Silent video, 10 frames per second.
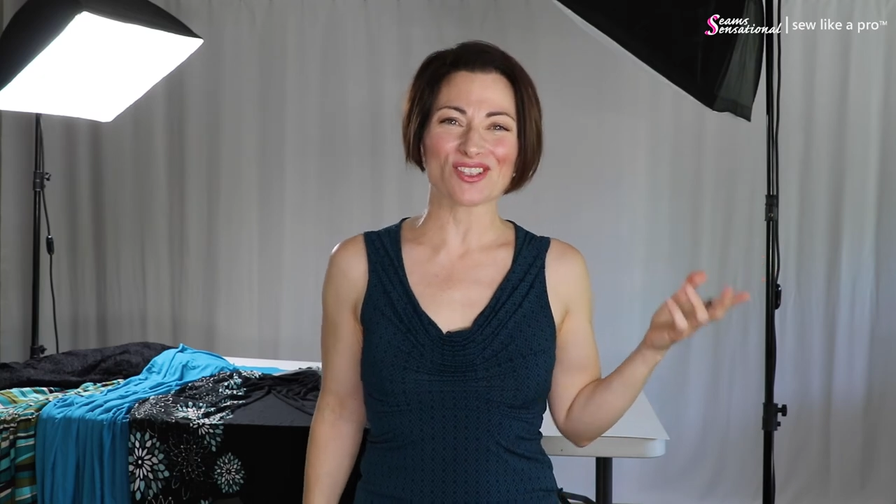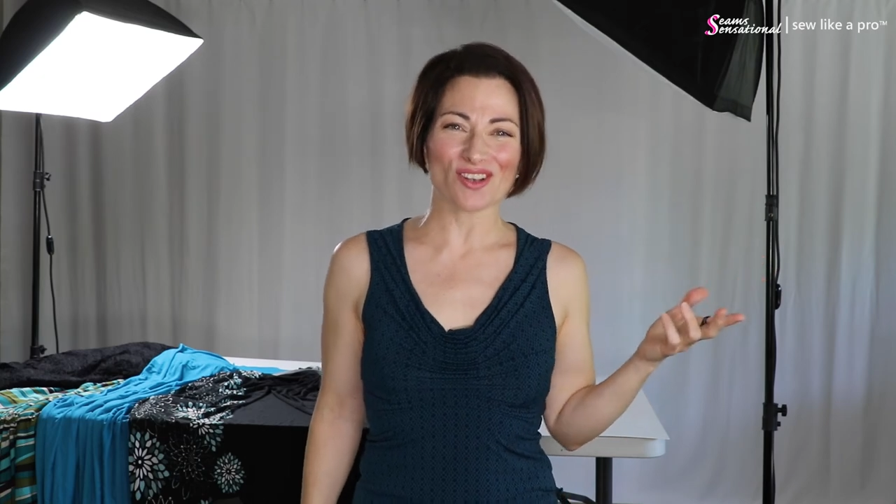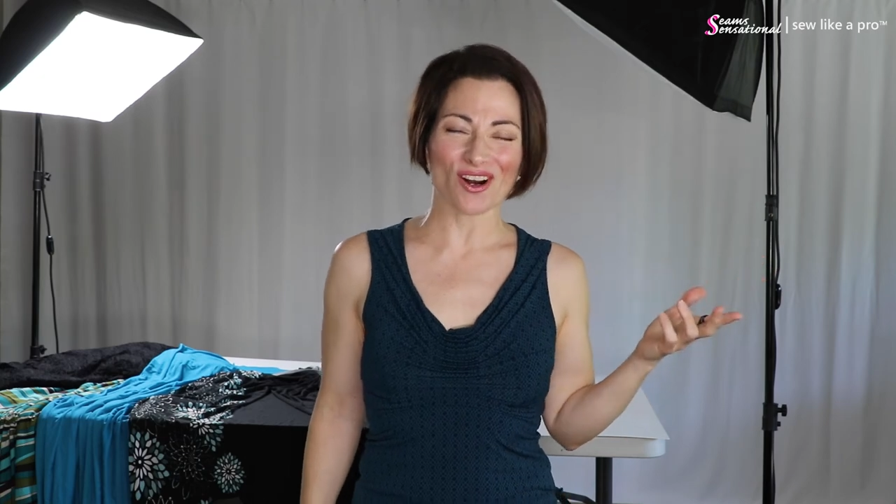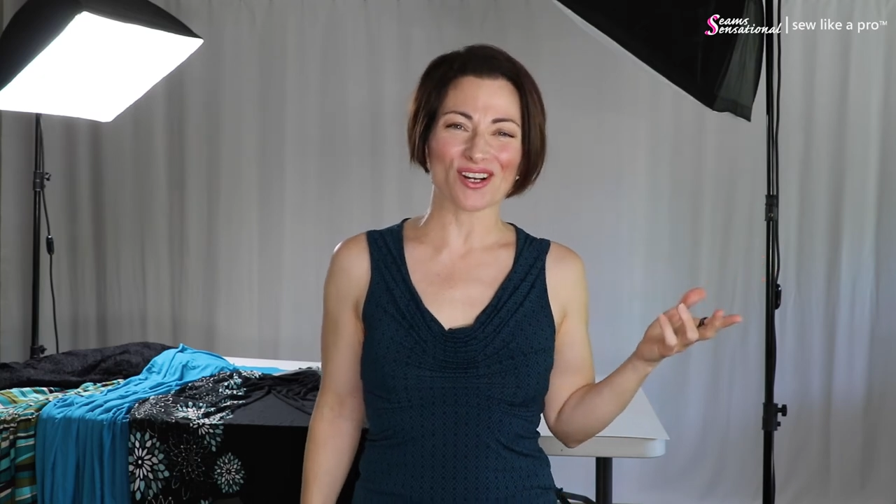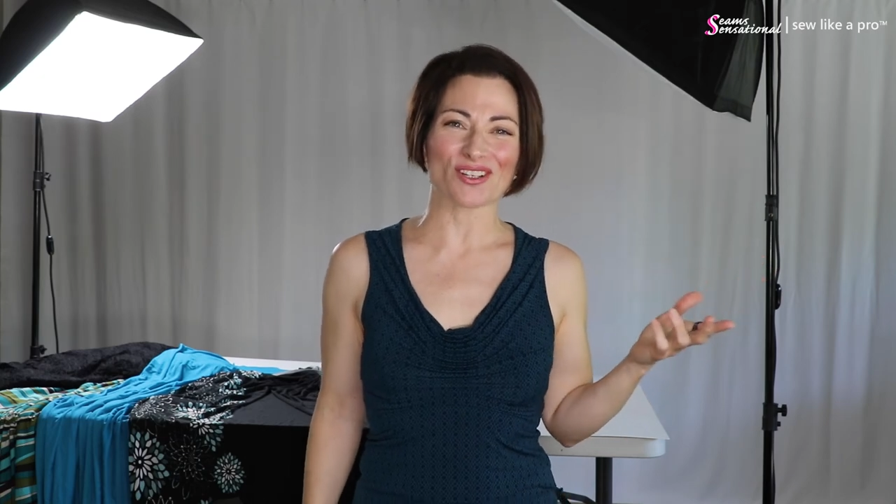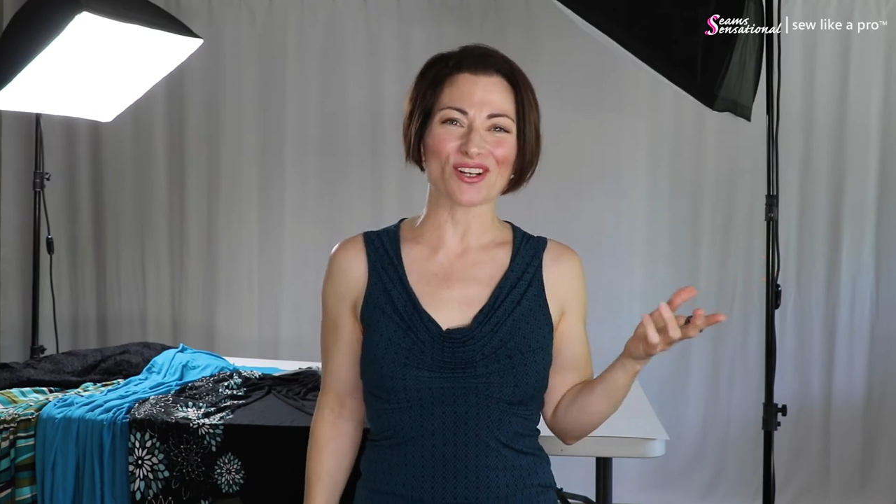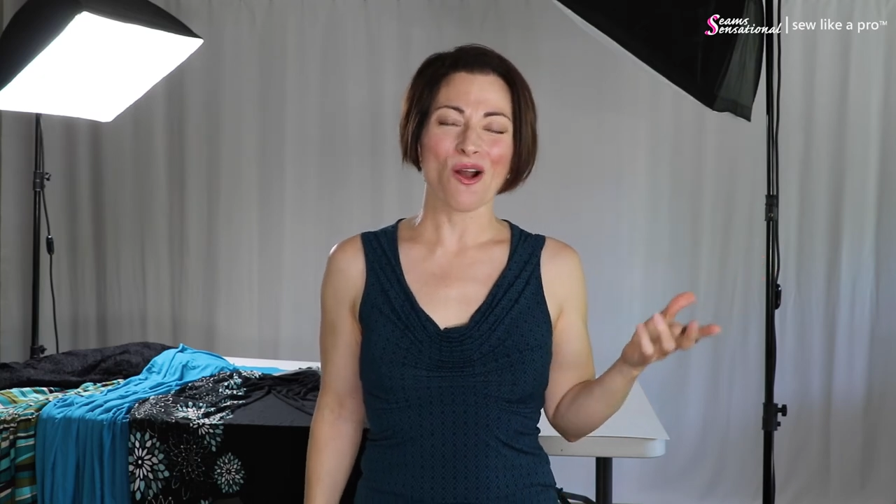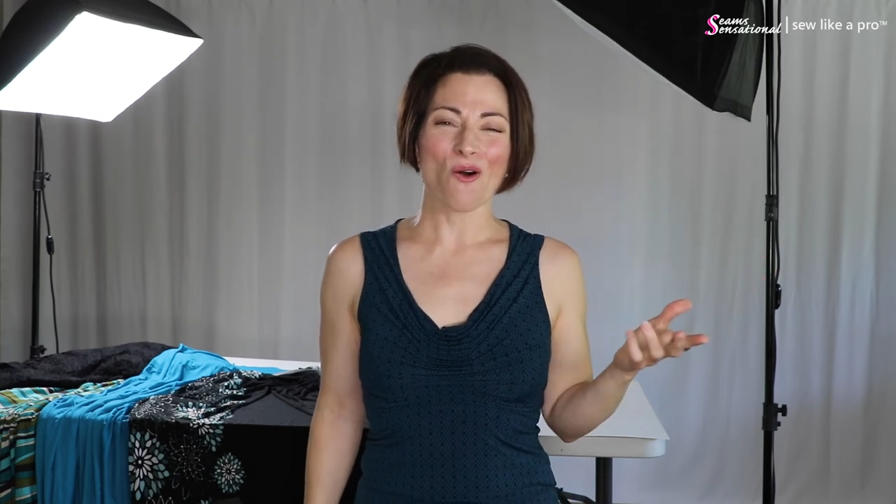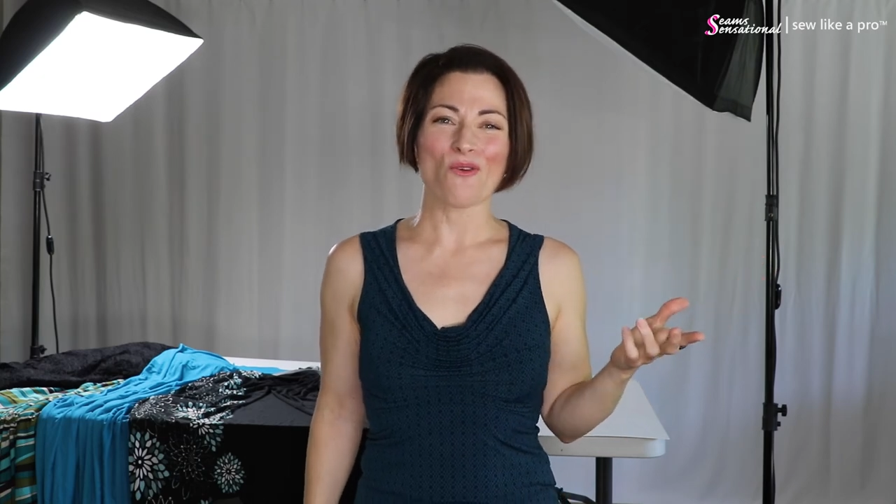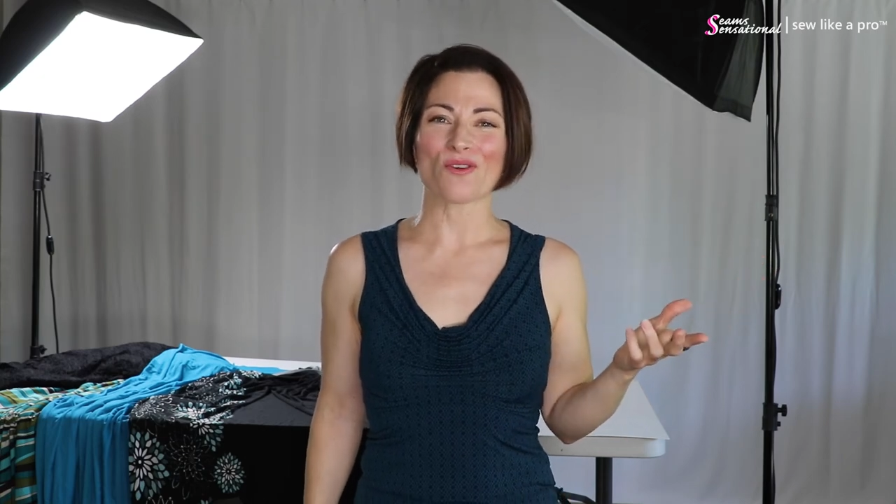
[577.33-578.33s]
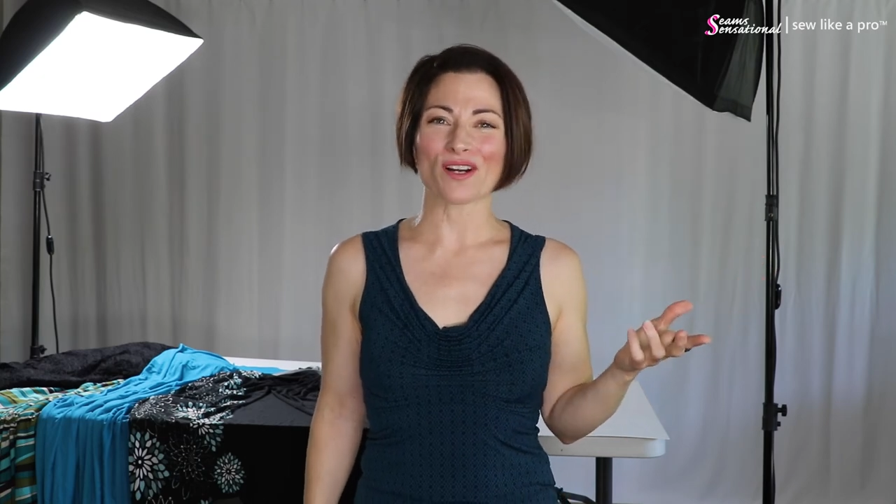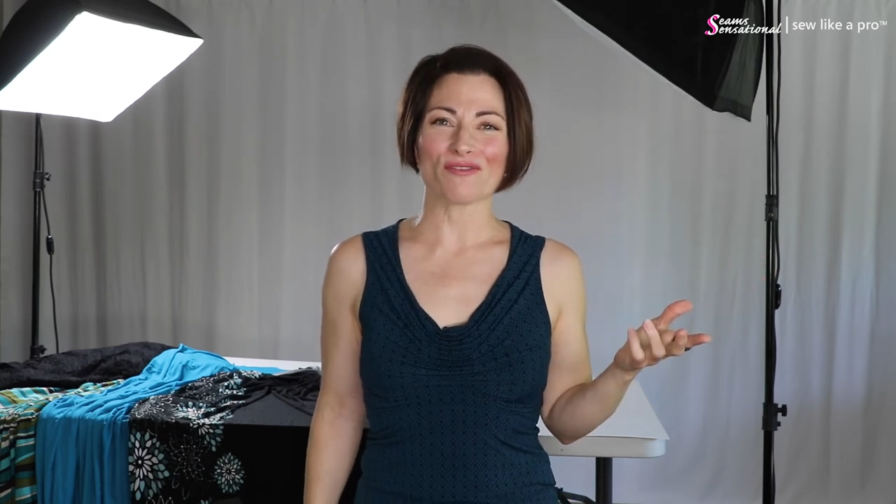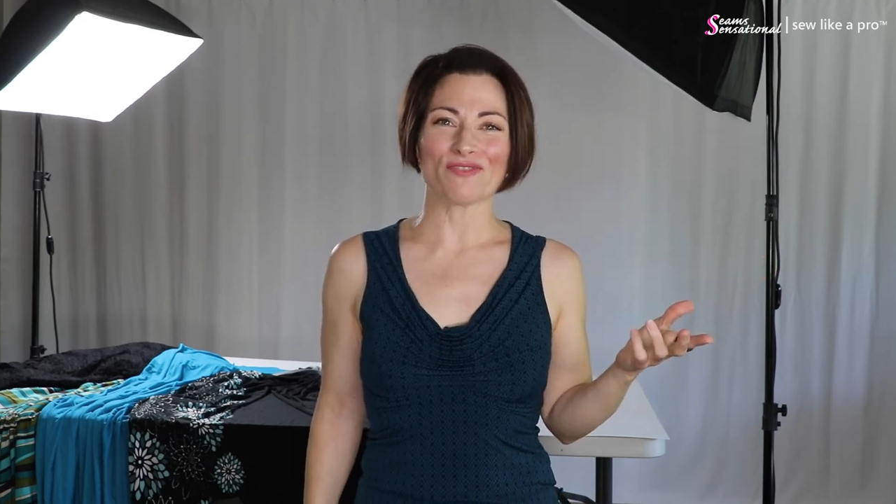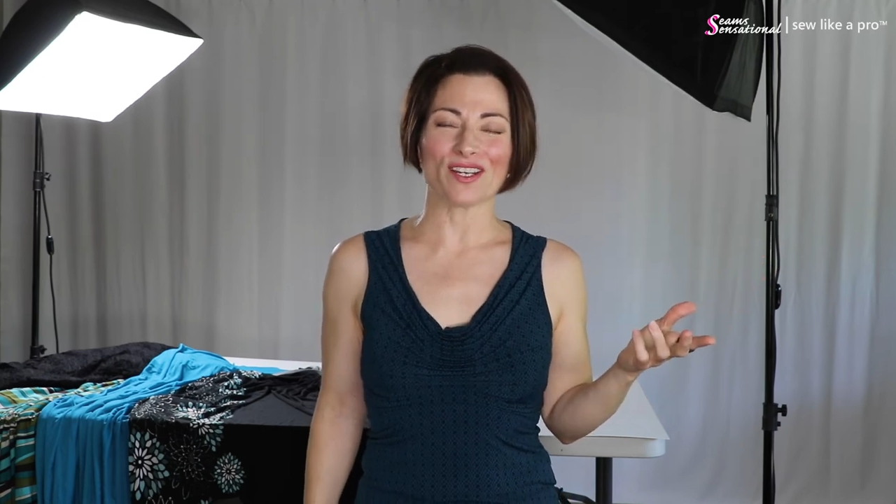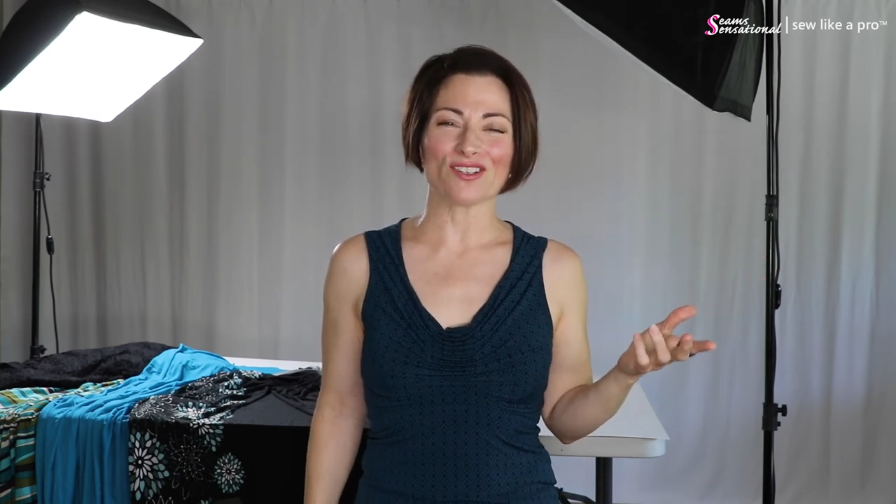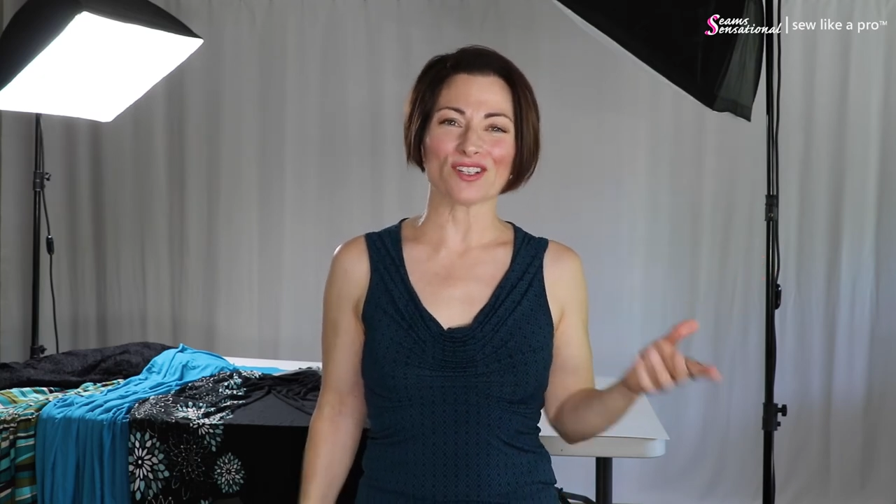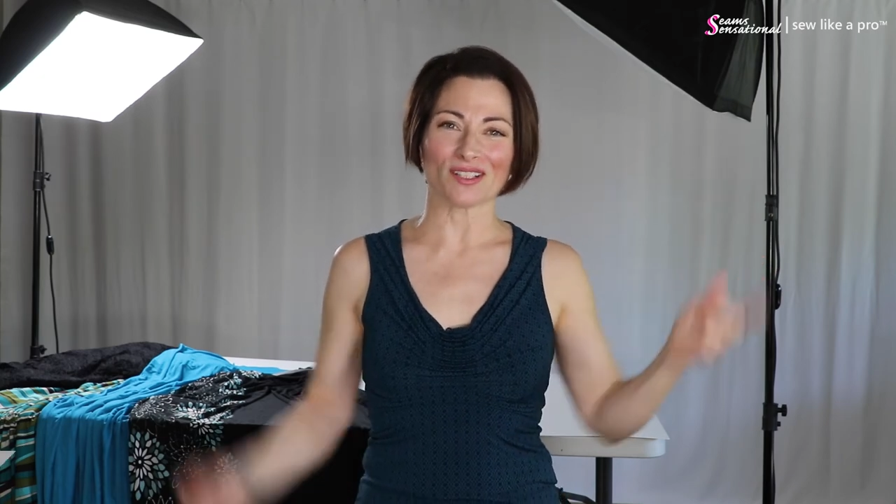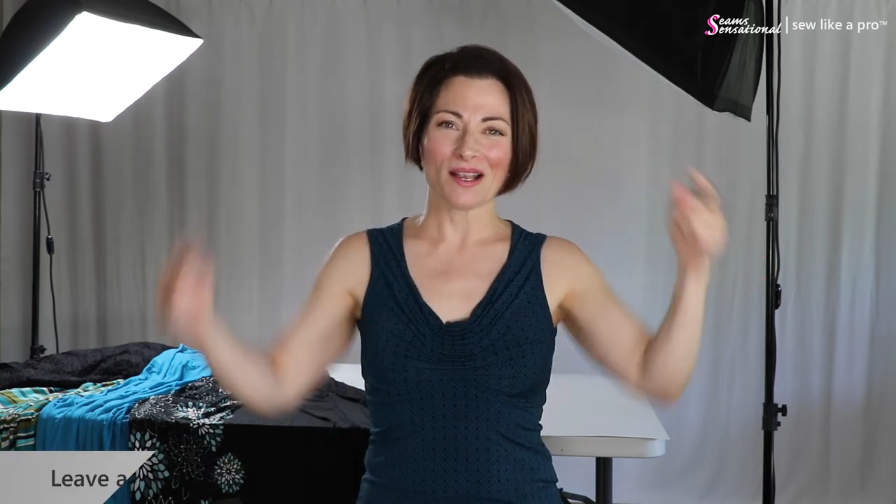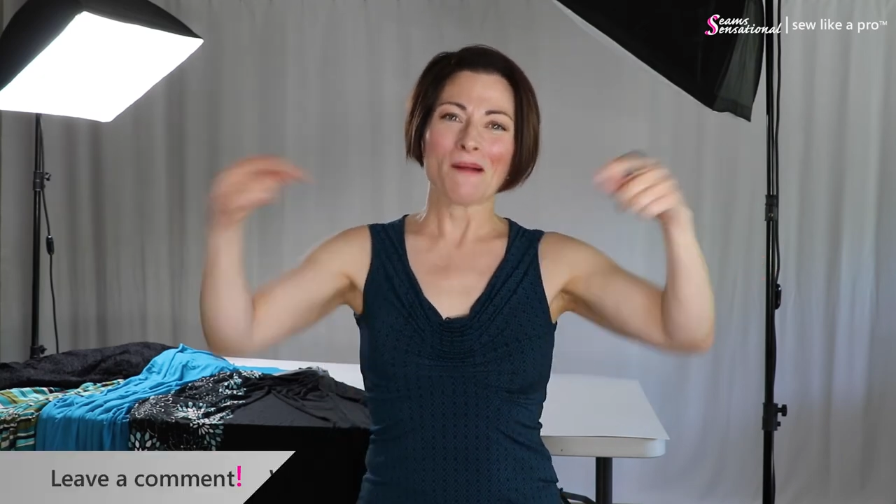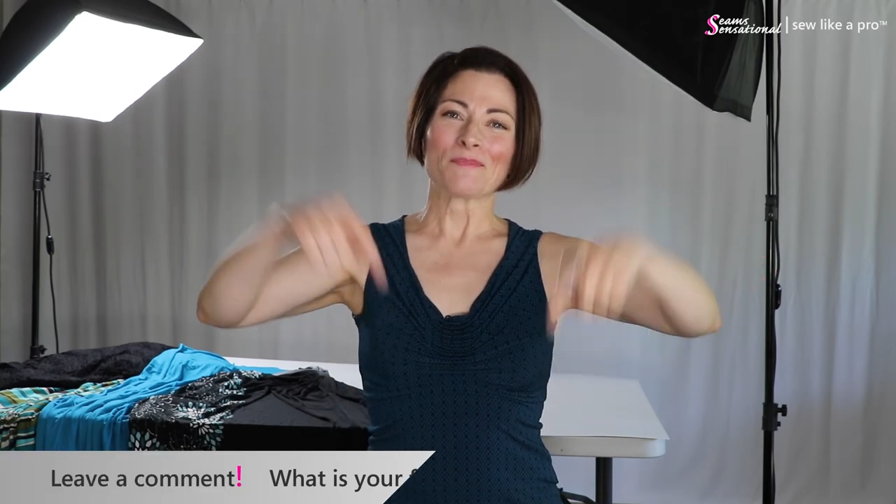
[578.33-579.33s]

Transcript: starter or a finisher.